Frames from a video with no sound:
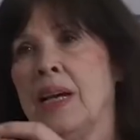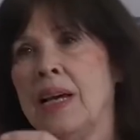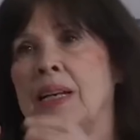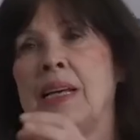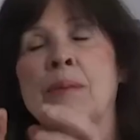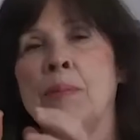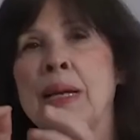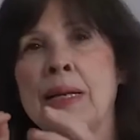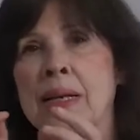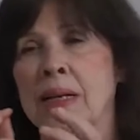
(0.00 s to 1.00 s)
and he
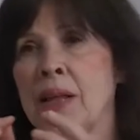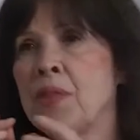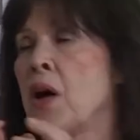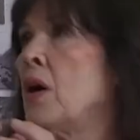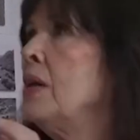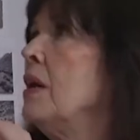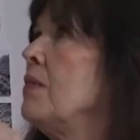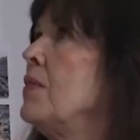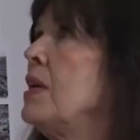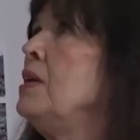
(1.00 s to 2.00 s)
immediately thought
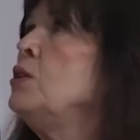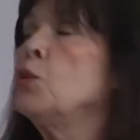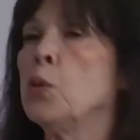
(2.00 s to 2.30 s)
these